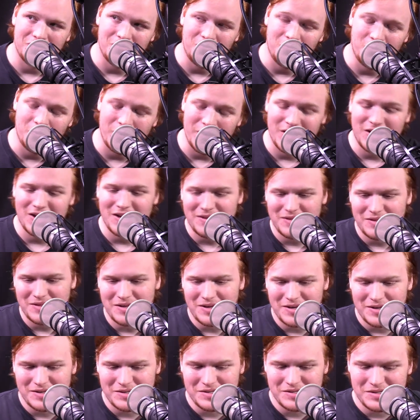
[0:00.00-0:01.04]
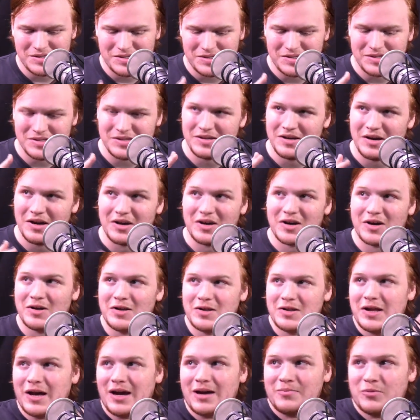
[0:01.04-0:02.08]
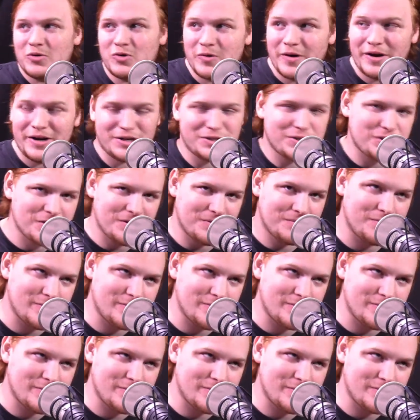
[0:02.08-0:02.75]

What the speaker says: we get these collaboration